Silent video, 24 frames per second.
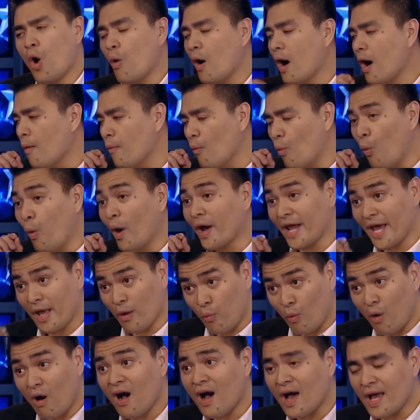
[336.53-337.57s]
Oh, what I
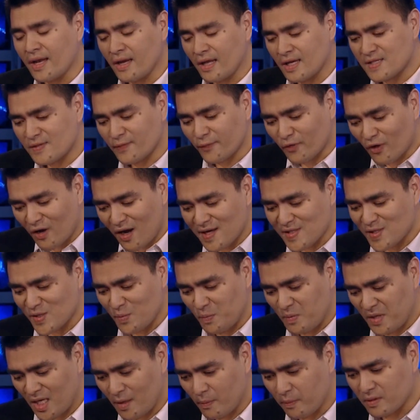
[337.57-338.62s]
want is for us
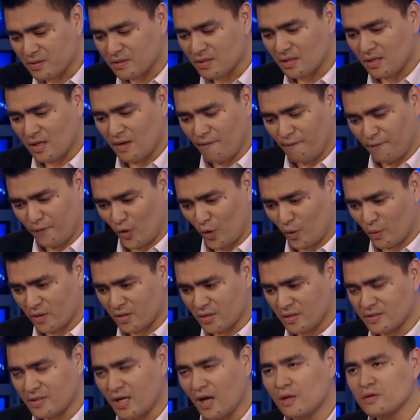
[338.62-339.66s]
to be able to come
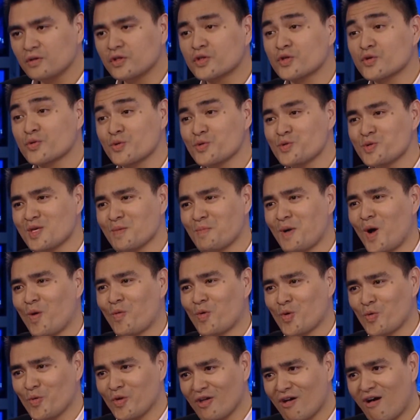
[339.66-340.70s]
forward, tell the truth about
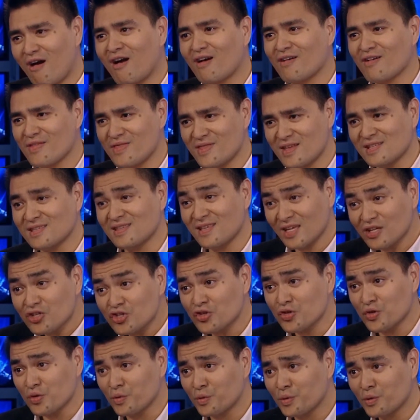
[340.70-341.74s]
where we are on this
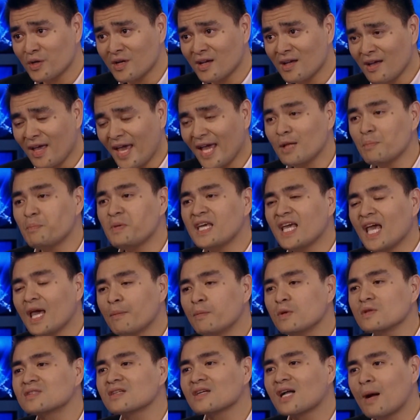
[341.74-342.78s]
issue, and be
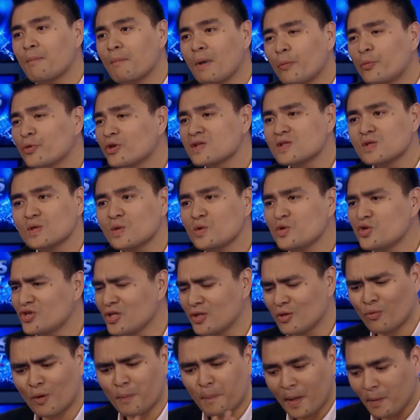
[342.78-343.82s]
able to come up with a
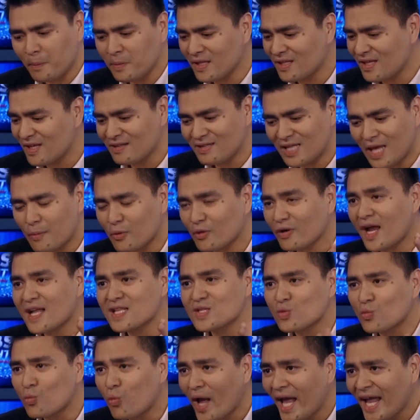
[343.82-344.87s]
solution. Republican and
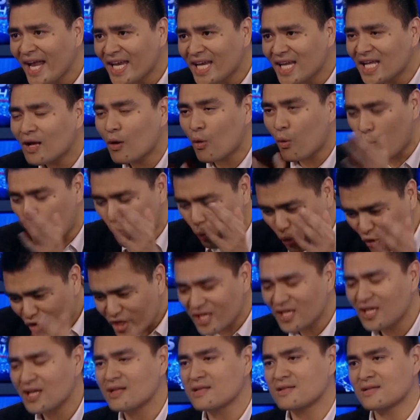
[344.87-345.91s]
Democrats
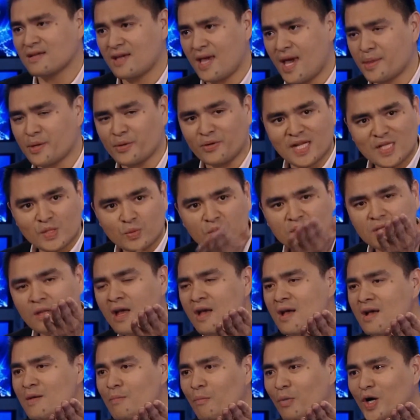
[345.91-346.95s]
working together. That's what
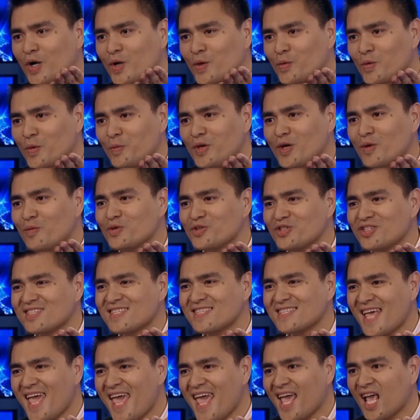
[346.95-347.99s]
Marco Rubio was
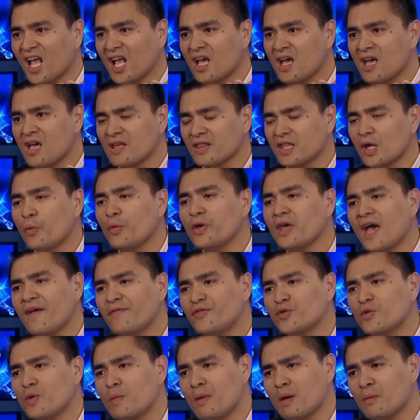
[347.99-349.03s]
just saying. That we
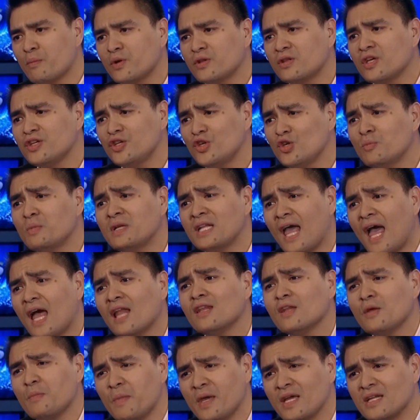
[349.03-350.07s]
have to remember the human
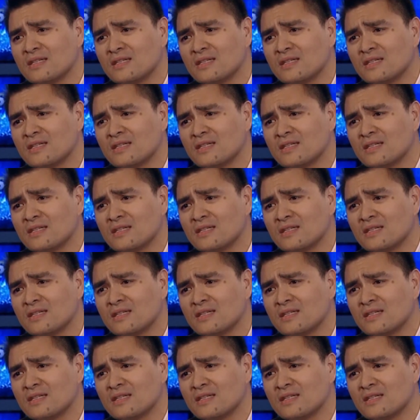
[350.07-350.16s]
element.